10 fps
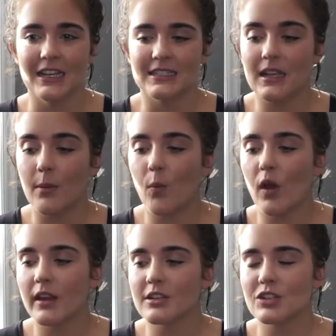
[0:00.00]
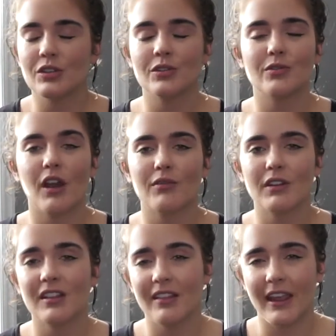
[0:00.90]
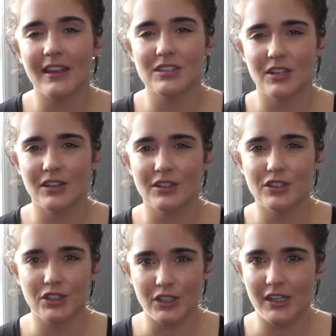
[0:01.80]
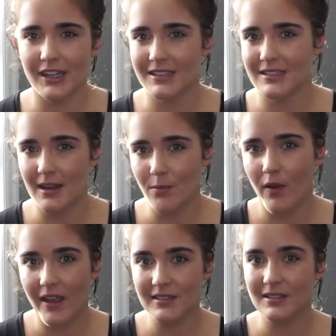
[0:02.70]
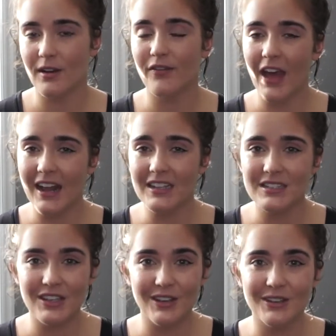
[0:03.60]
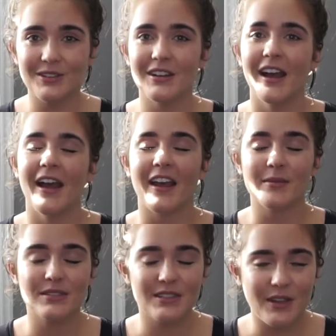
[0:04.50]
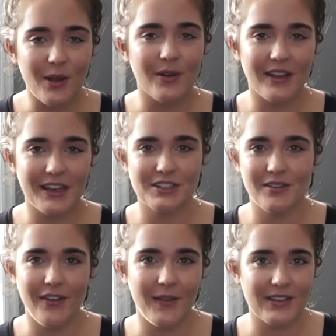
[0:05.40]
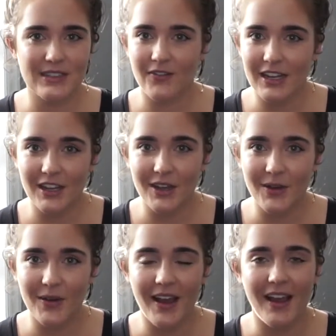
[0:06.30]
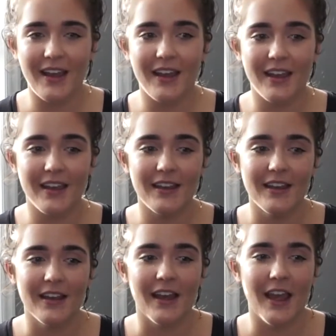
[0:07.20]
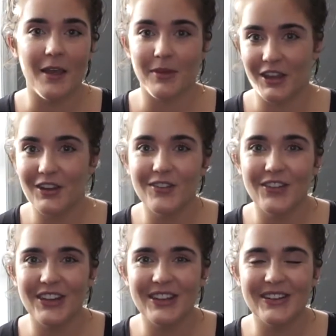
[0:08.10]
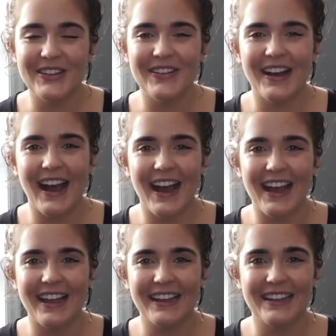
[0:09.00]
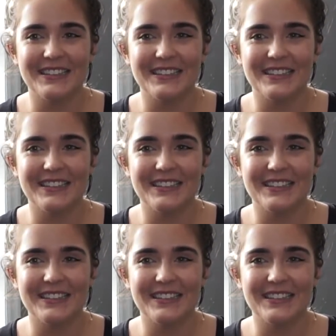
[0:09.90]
someone to relate to your journey in some way. So if that is you, I'm so glad you found this video. I am here for you. I